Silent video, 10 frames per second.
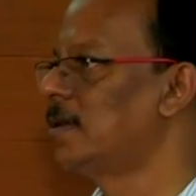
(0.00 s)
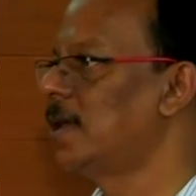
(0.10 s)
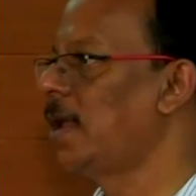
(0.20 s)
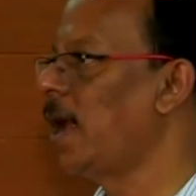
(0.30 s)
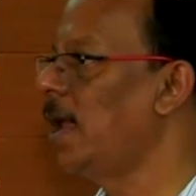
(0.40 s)

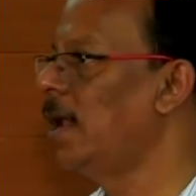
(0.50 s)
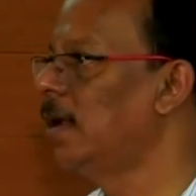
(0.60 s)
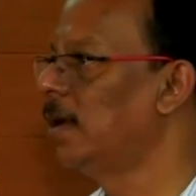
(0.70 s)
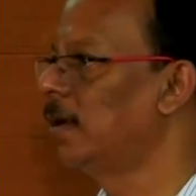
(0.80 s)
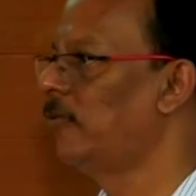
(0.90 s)
Sir, I'll
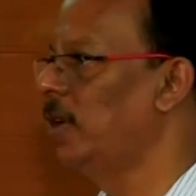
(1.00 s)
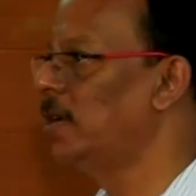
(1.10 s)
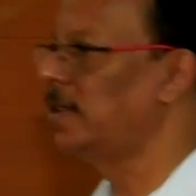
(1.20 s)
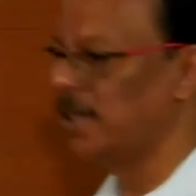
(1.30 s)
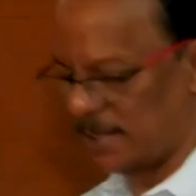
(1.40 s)
uh,
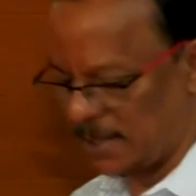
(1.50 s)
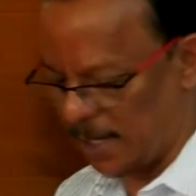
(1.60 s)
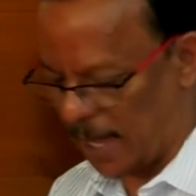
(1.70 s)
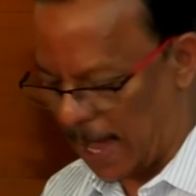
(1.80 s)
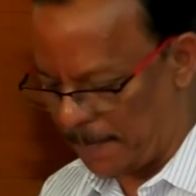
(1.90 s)
finish this
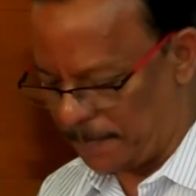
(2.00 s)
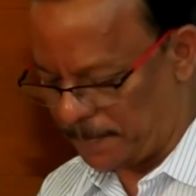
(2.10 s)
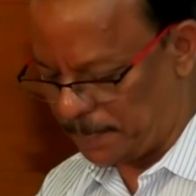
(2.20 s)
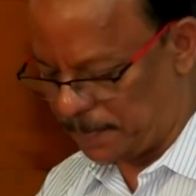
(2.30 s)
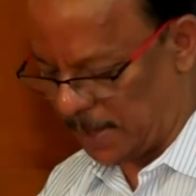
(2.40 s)
uh,
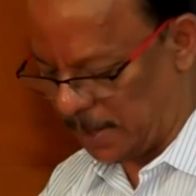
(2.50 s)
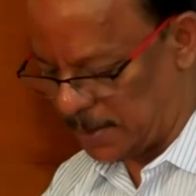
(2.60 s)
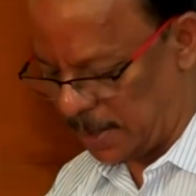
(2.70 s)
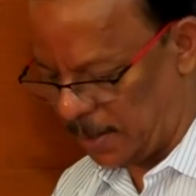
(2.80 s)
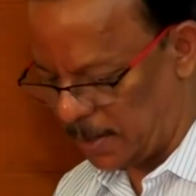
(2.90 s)
app thing,
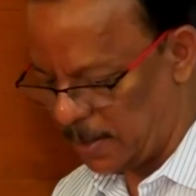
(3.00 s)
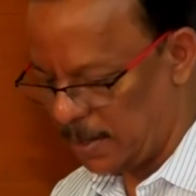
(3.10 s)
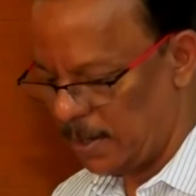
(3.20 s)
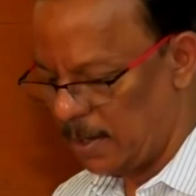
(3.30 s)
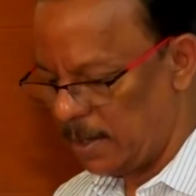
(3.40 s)
sir.
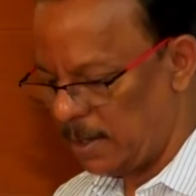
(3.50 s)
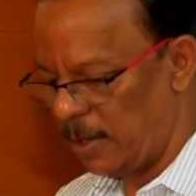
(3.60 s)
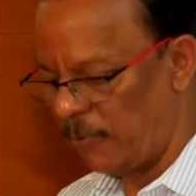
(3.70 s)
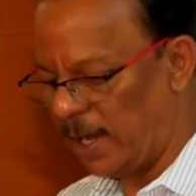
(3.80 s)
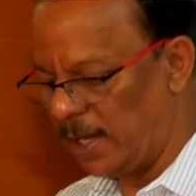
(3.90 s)

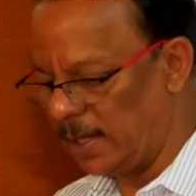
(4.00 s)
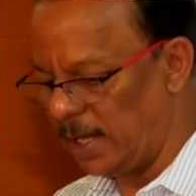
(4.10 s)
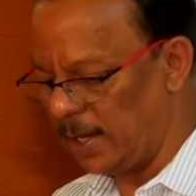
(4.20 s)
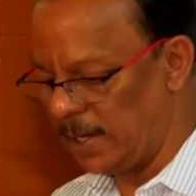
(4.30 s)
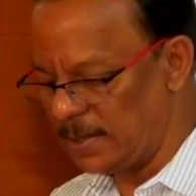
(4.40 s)
The final
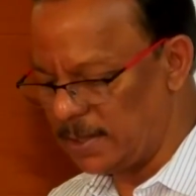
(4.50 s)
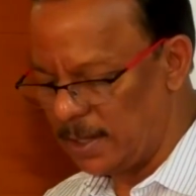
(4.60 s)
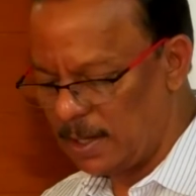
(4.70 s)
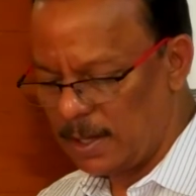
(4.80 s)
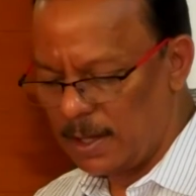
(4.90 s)
thing is,
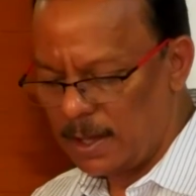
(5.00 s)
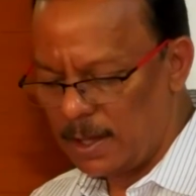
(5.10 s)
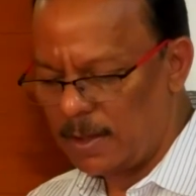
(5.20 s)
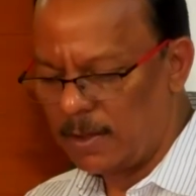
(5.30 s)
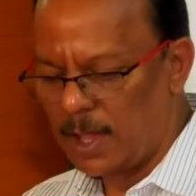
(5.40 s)

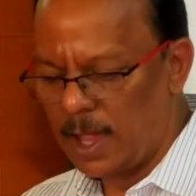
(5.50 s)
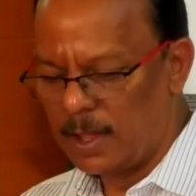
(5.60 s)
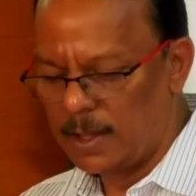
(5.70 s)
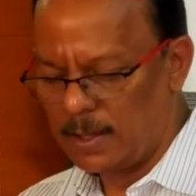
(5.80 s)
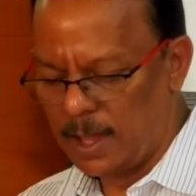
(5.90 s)

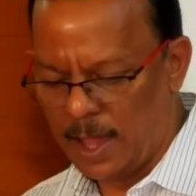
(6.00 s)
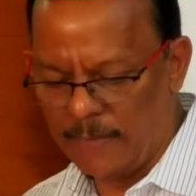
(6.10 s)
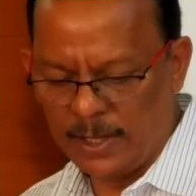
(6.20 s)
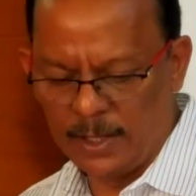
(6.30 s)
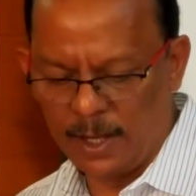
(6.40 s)

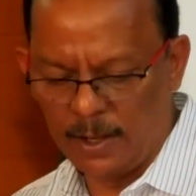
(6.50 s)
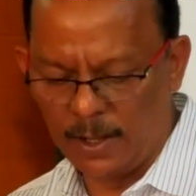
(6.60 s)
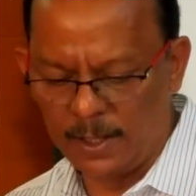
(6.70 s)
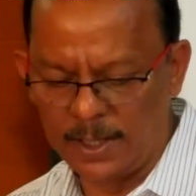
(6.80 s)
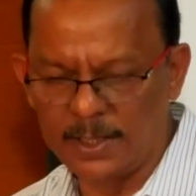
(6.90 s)
having done
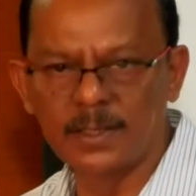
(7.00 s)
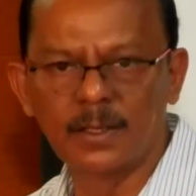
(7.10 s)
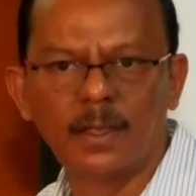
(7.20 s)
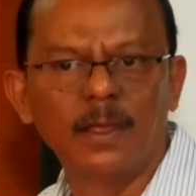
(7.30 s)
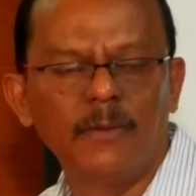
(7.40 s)
all this,
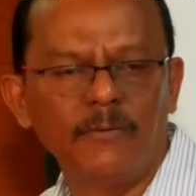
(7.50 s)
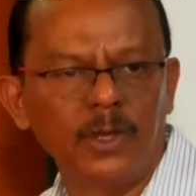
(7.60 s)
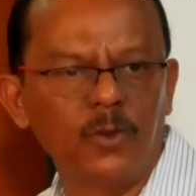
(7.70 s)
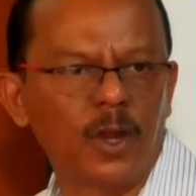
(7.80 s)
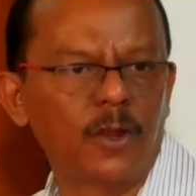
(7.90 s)
we
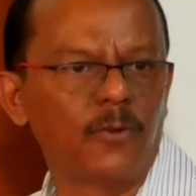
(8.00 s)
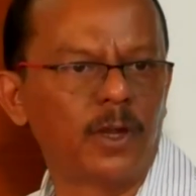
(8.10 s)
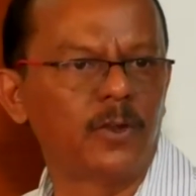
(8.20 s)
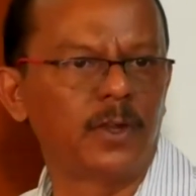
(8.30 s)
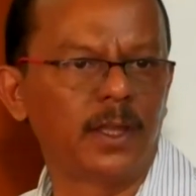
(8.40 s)
do not
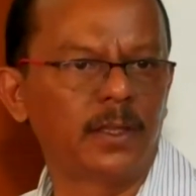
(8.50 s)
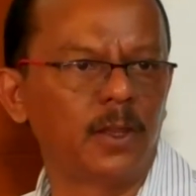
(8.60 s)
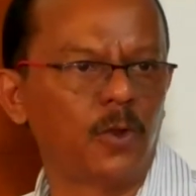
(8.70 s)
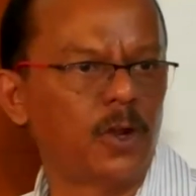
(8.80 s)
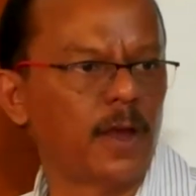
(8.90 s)
want to take the
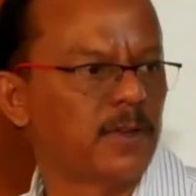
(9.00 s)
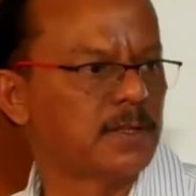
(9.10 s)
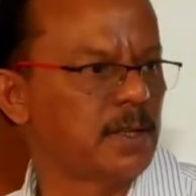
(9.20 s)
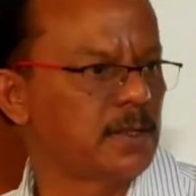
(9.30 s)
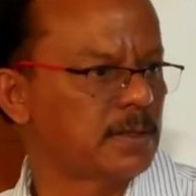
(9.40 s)
load
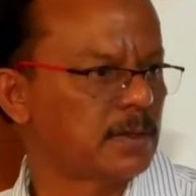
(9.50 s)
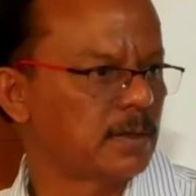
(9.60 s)
ourselves